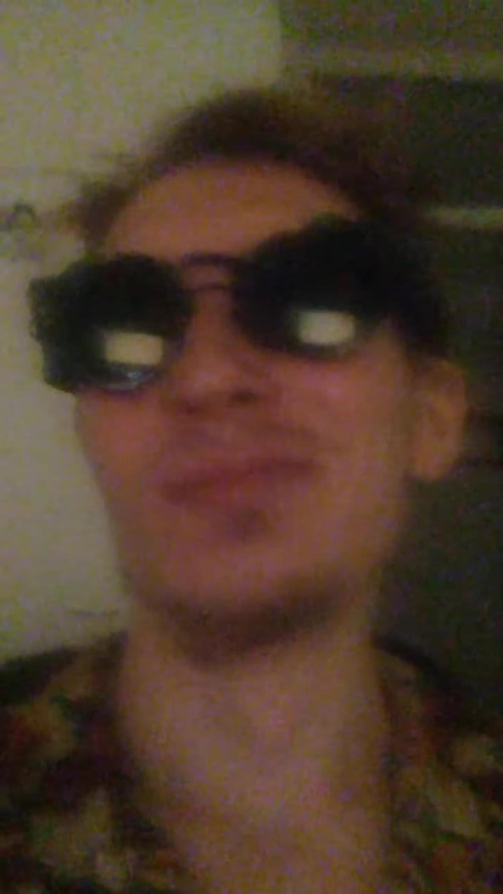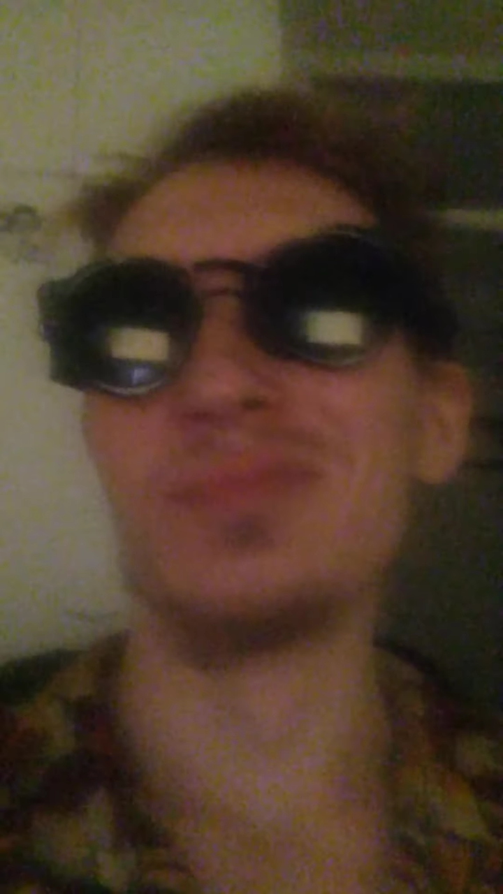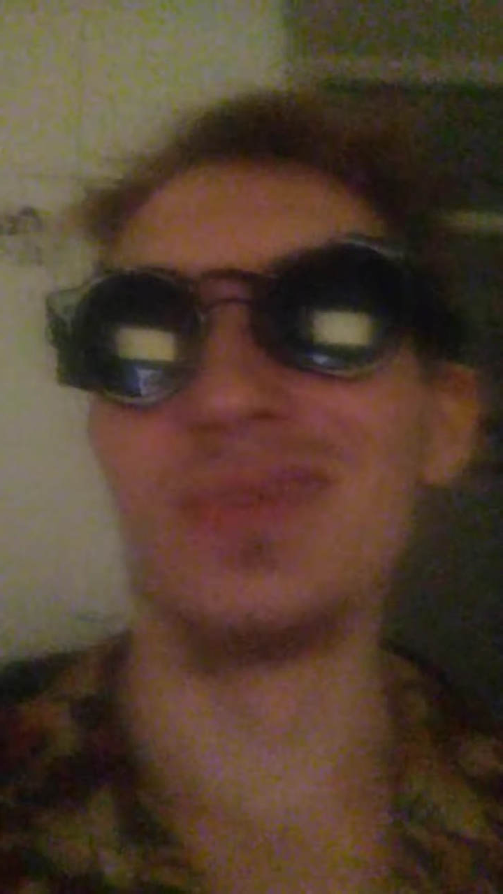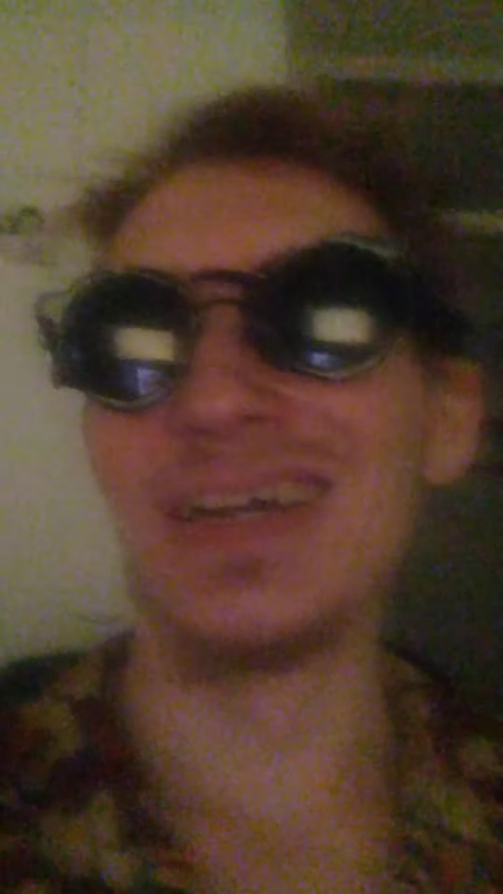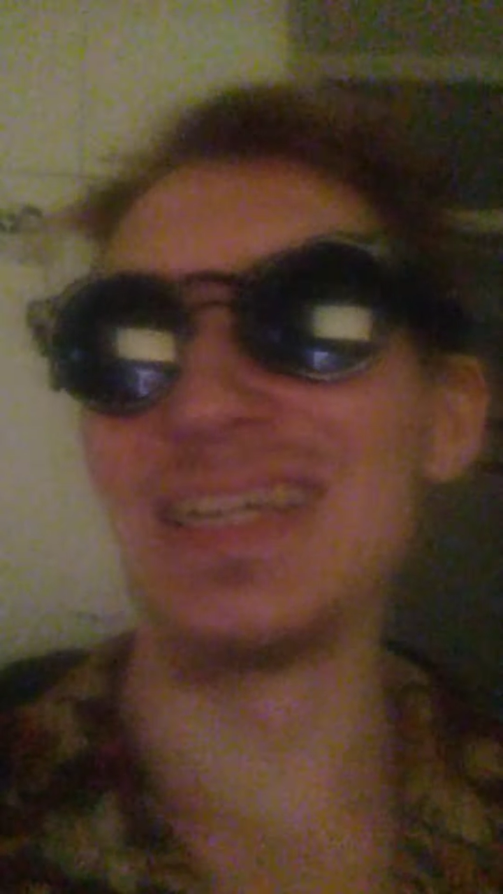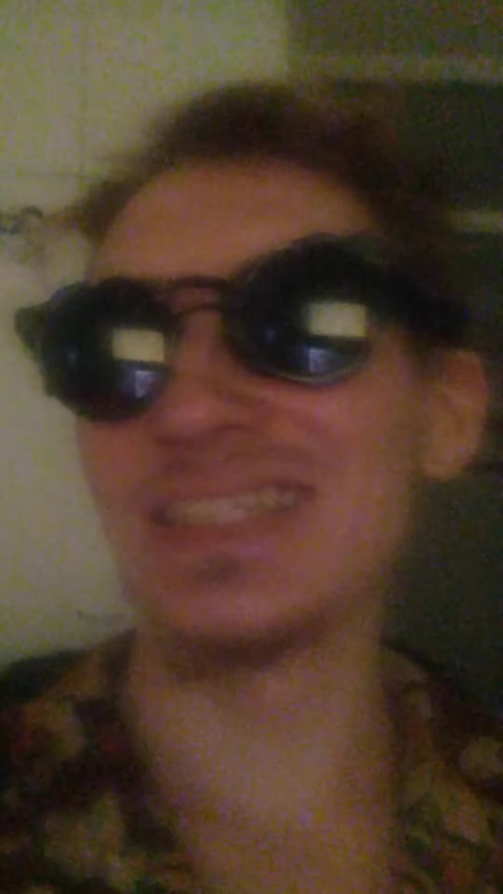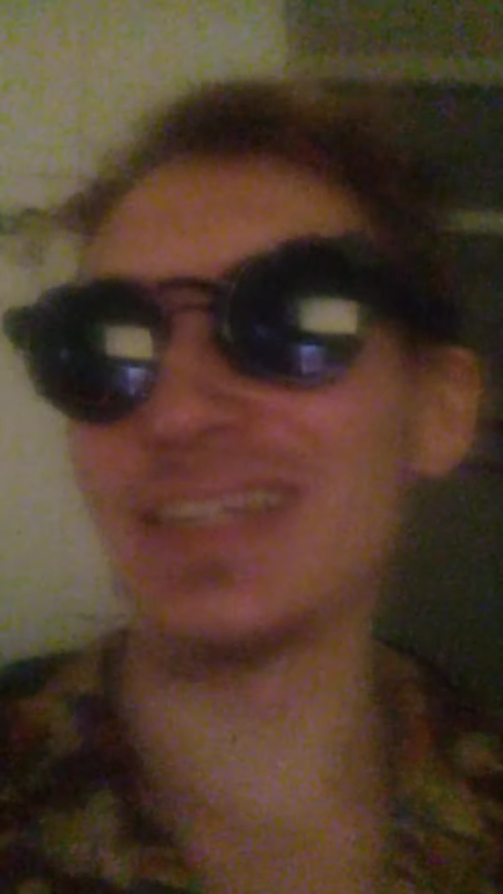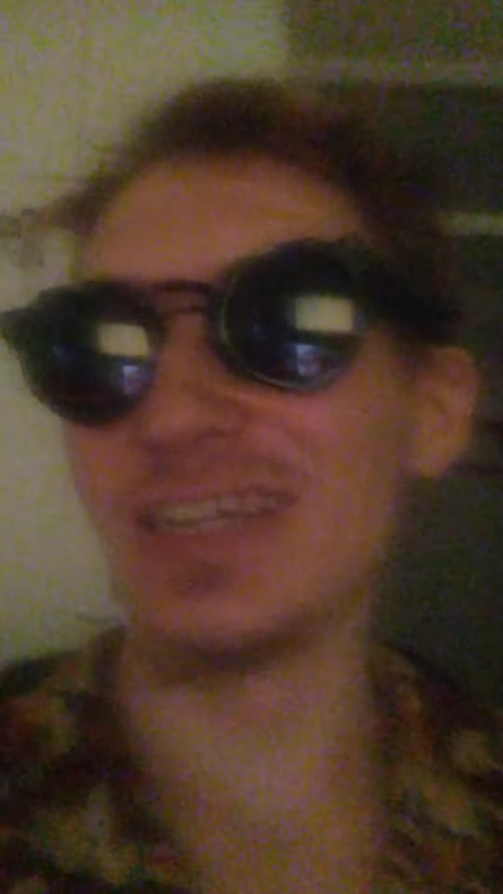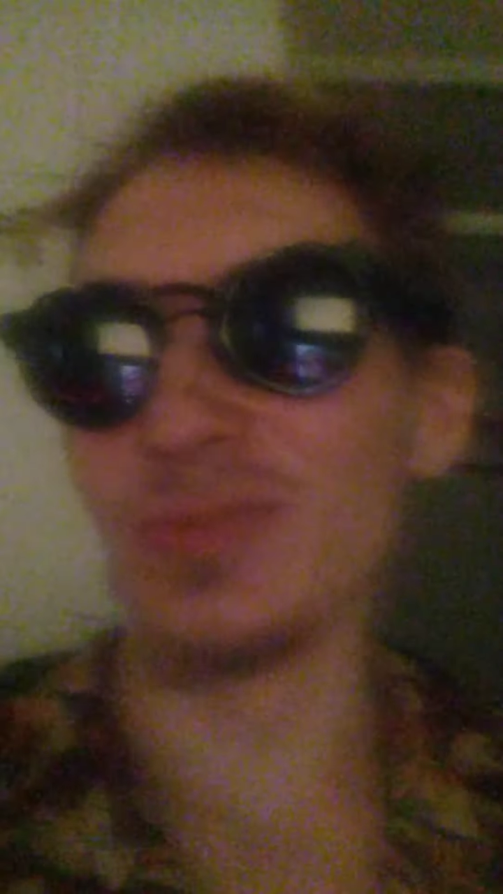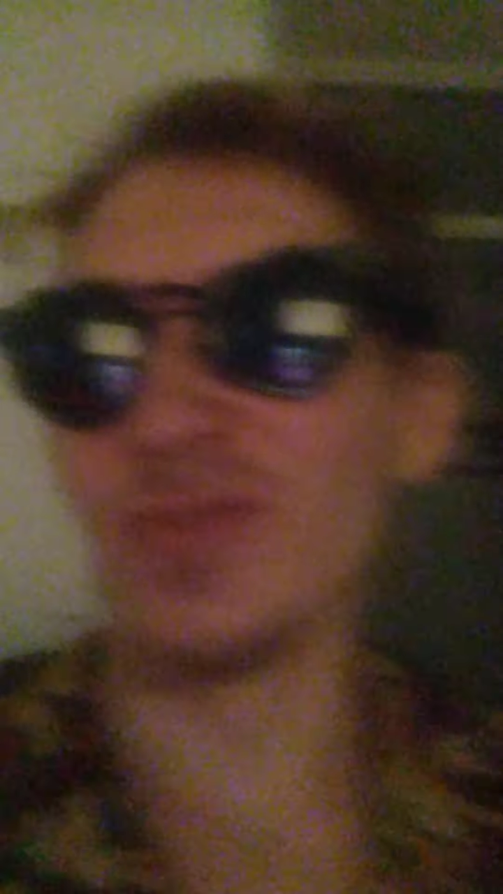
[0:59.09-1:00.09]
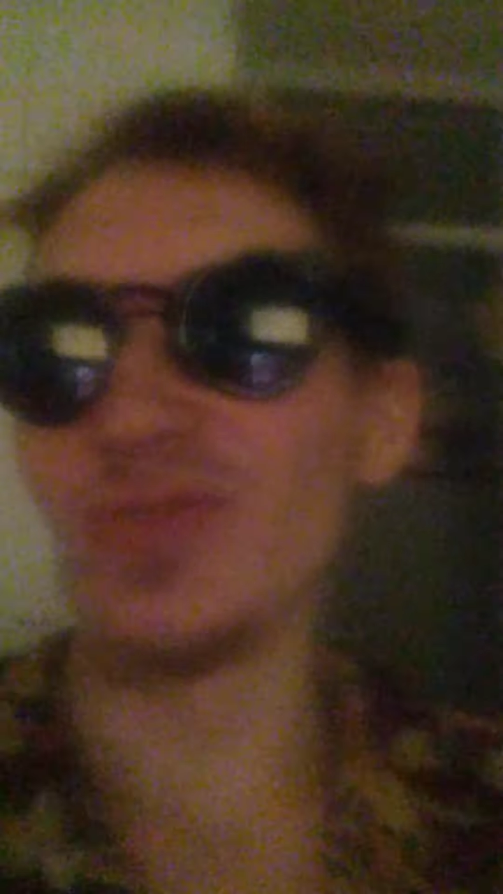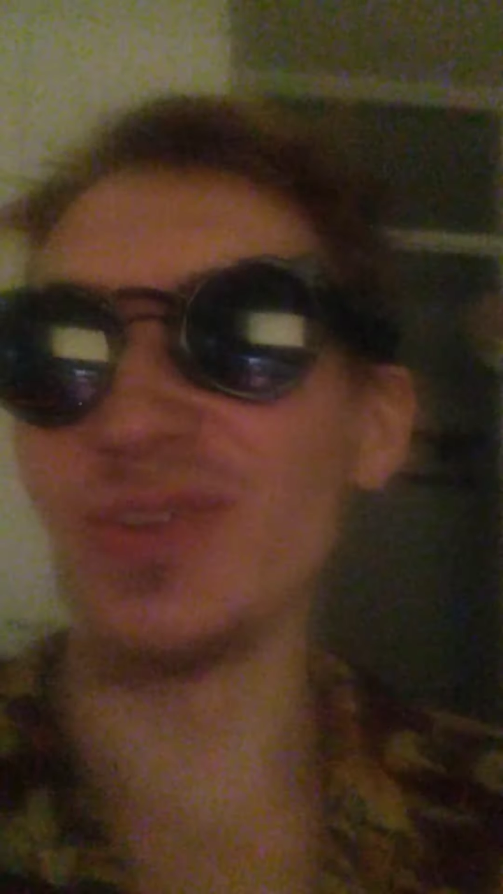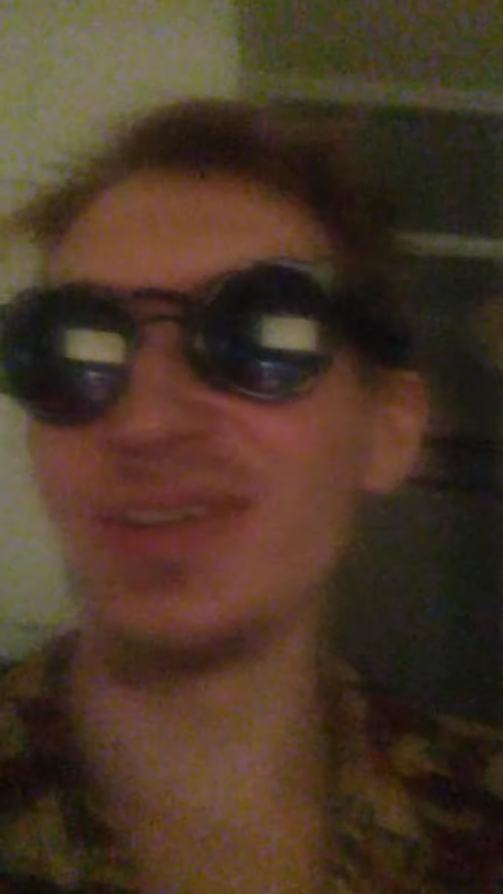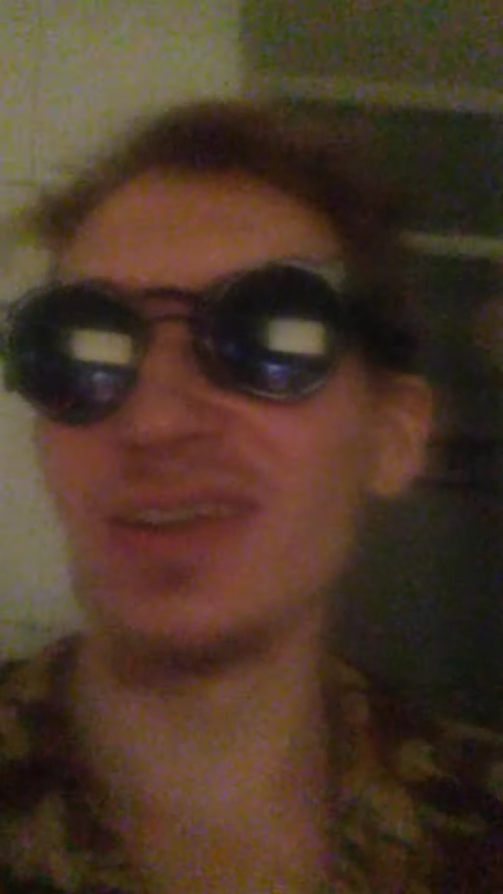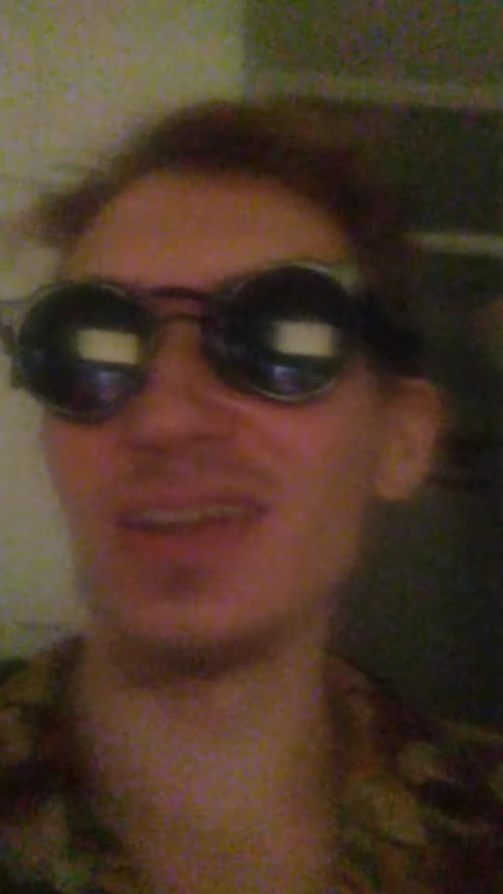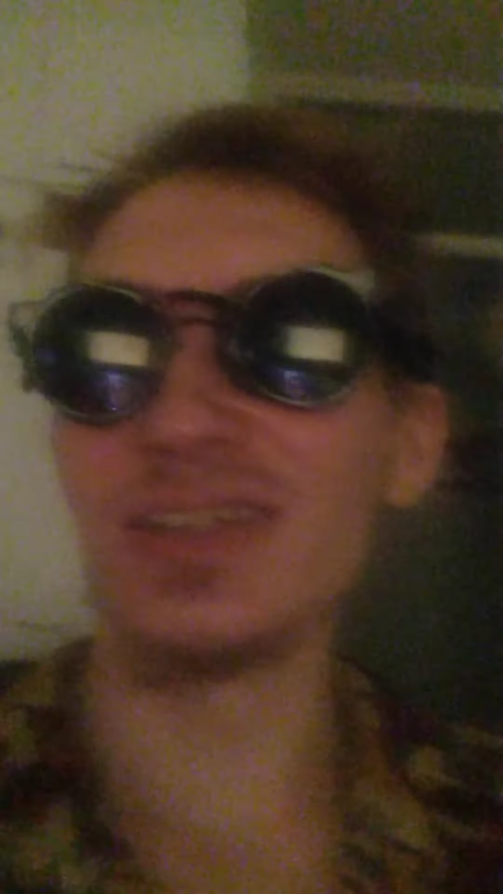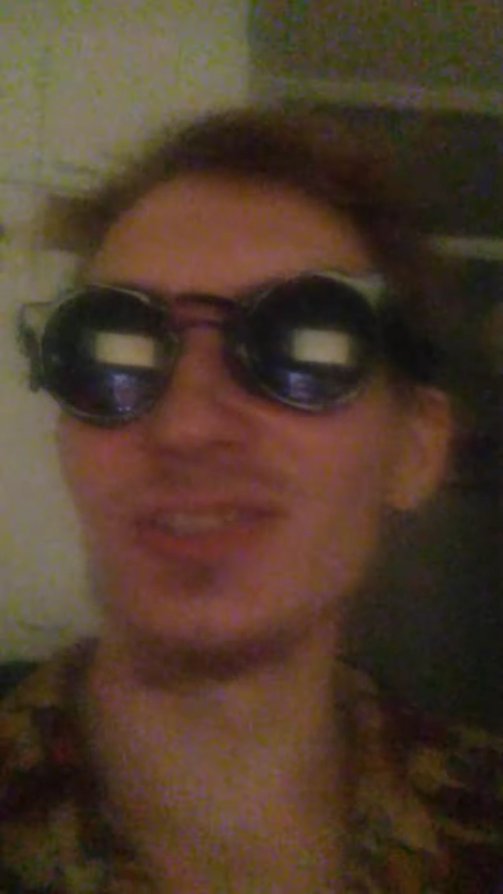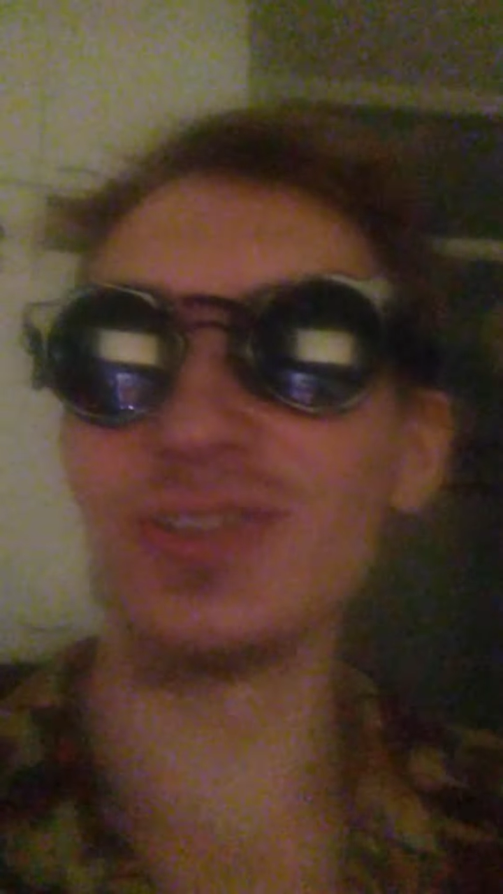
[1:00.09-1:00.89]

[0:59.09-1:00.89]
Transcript: man's name in Finland.